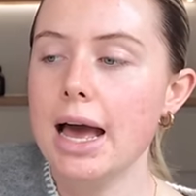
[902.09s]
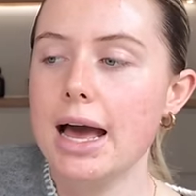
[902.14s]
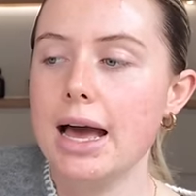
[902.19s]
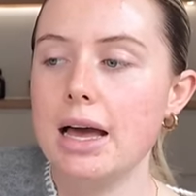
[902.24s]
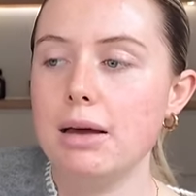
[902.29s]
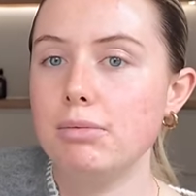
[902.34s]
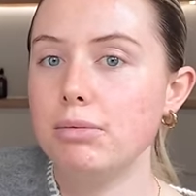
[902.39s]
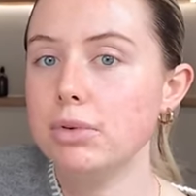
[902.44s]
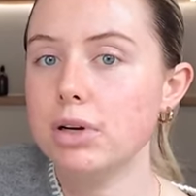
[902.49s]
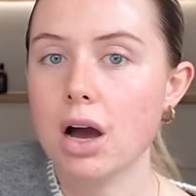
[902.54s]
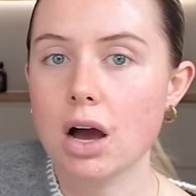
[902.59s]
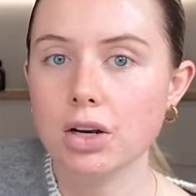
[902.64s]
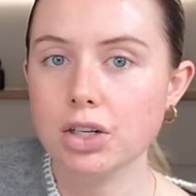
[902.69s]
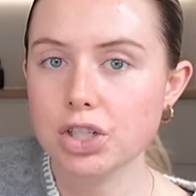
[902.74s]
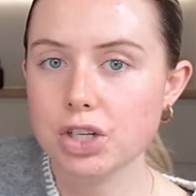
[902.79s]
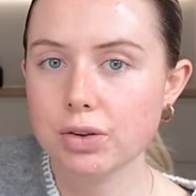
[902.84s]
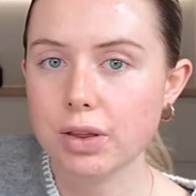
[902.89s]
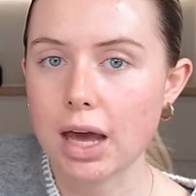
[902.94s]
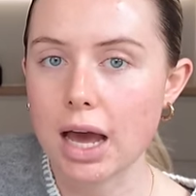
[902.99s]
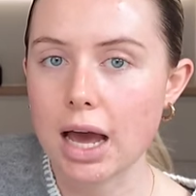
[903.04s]
Um, can't
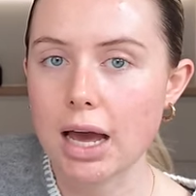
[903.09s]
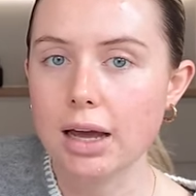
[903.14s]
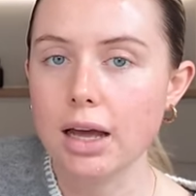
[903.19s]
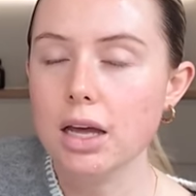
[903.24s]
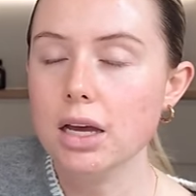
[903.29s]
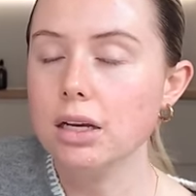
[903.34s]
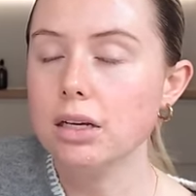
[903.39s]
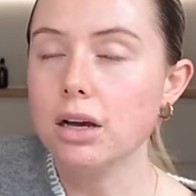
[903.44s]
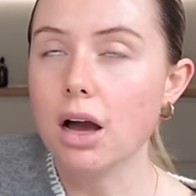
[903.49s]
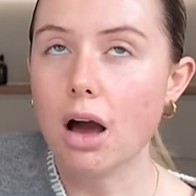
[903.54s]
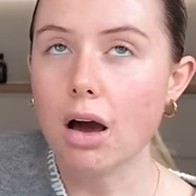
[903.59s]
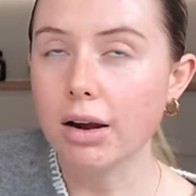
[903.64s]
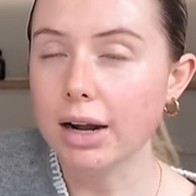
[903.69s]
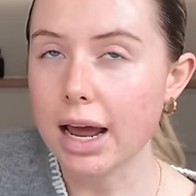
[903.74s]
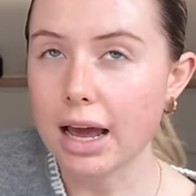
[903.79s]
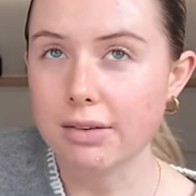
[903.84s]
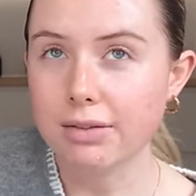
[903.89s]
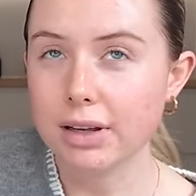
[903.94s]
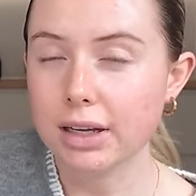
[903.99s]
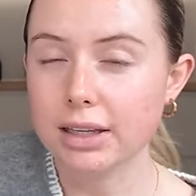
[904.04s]
do that can't
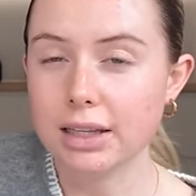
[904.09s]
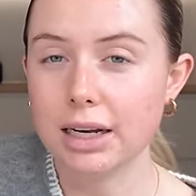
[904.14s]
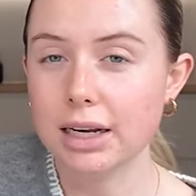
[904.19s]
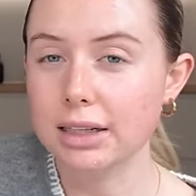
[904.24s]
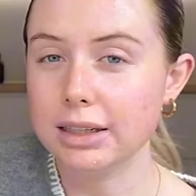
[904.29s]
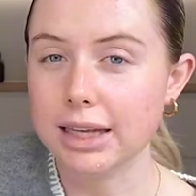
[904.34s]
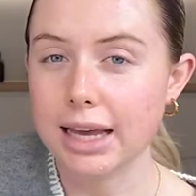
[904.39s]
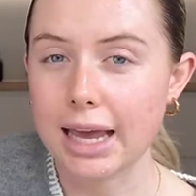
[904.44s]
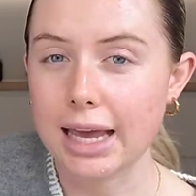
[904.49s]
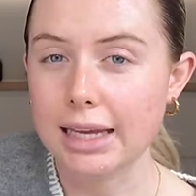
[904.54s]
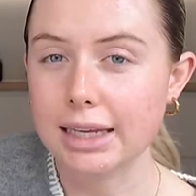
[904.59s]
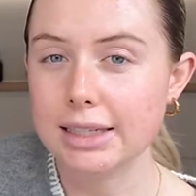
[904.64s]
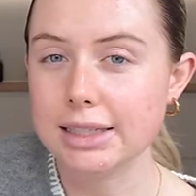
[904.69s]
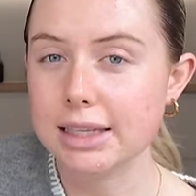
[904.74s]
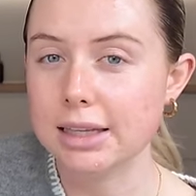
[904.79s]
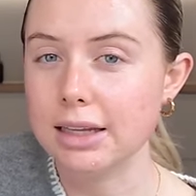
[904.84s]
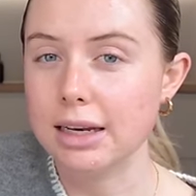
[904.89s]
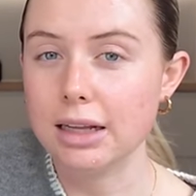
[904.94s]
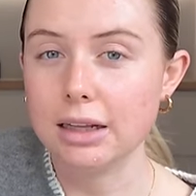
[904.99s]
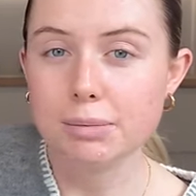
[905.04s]
have like the little cakes
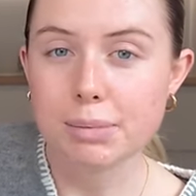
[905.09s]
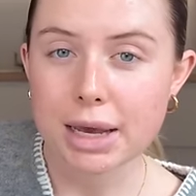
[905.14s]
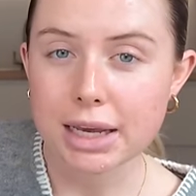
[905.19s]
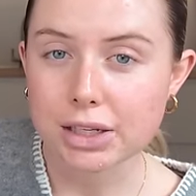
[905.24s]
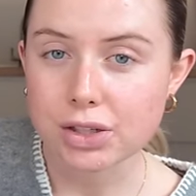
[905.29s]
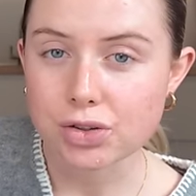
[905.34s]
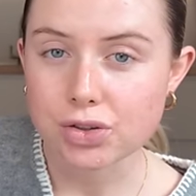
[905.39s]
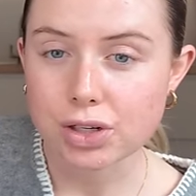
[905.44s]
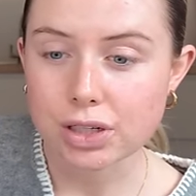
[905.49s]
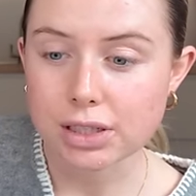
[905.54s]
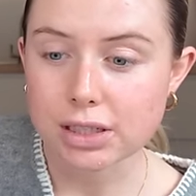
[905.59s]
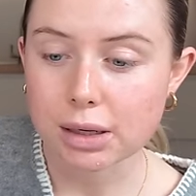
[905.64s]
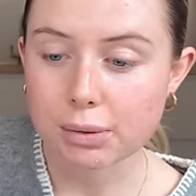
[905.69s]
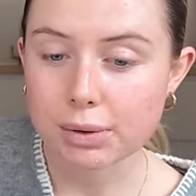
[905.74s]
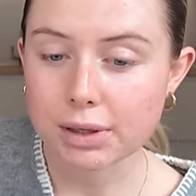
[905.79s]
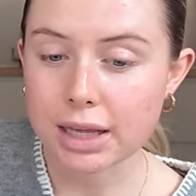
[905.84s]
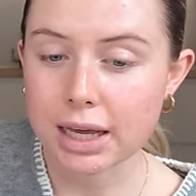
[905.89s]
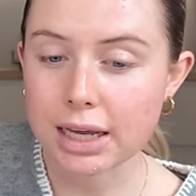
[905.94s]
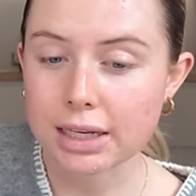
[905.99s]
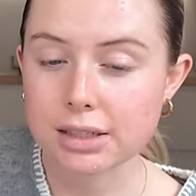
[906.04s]
and the little pastries that
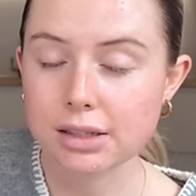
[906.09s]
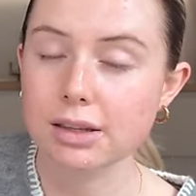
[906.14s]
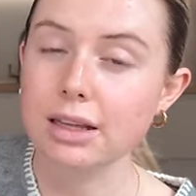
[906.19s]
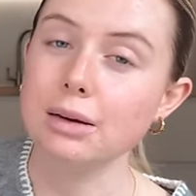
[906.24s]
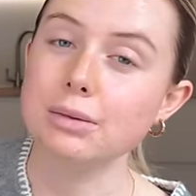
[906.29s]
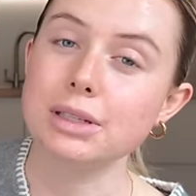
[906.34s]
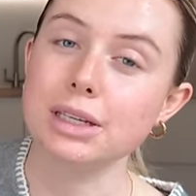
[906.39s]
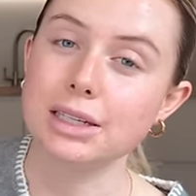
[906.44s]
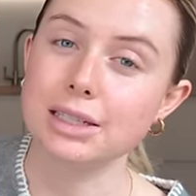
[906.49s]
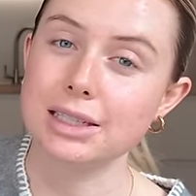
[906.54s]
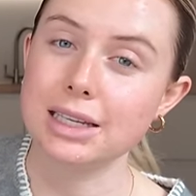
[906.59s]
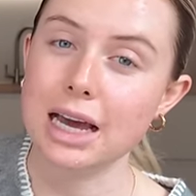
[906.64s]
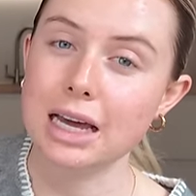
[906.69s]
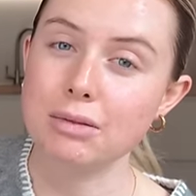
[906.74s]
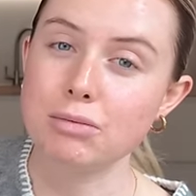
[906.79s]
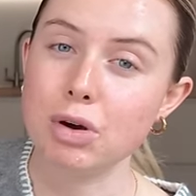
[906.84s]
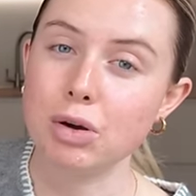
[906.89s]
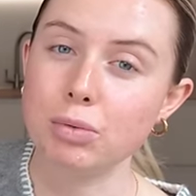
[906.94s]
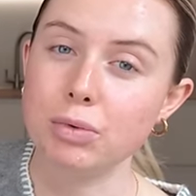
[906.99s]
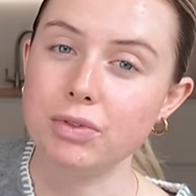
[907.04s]
were there. So that was like a
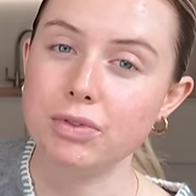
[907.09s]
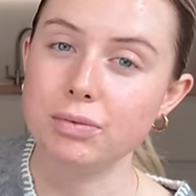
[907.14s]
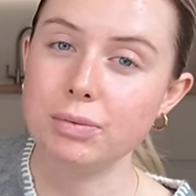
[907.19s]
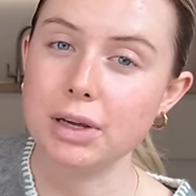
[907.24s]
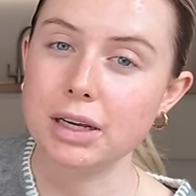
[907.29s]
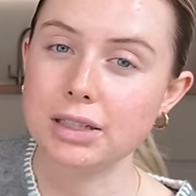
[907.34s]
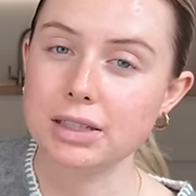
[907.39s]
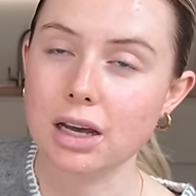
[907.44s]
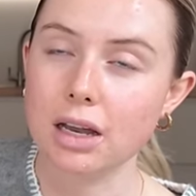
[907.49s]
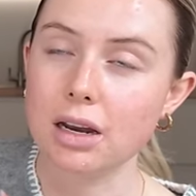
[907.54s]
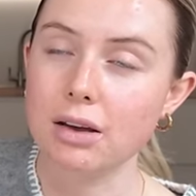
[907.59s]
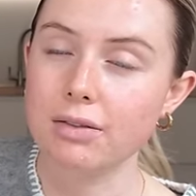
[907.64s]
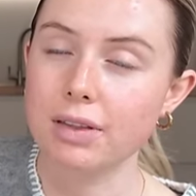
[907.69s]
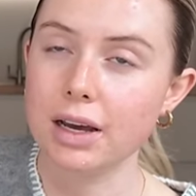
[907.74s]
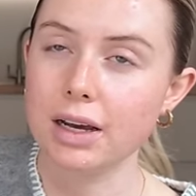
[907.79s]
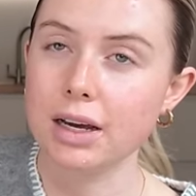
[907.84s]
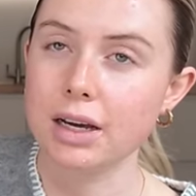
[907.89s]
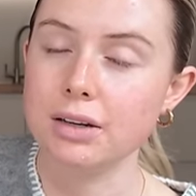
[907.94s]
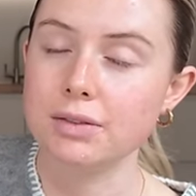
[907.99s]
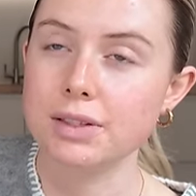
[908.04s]
sad moment for me because I love
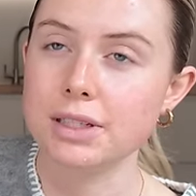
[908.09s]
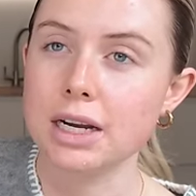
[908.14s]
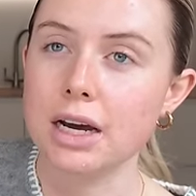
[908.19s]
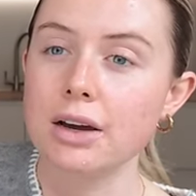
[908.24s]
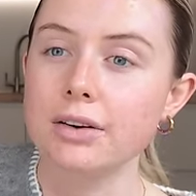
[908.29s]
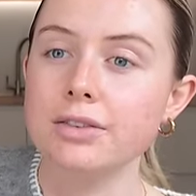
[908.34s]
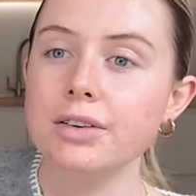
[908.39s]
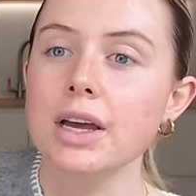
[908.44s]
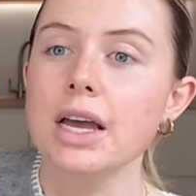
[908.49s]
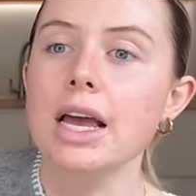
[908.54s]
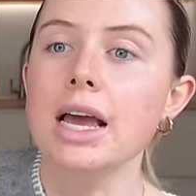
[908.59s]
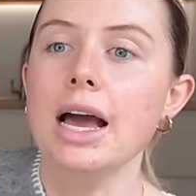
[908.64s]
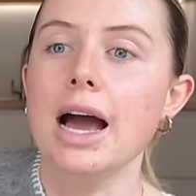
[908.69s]
that kind of stuff.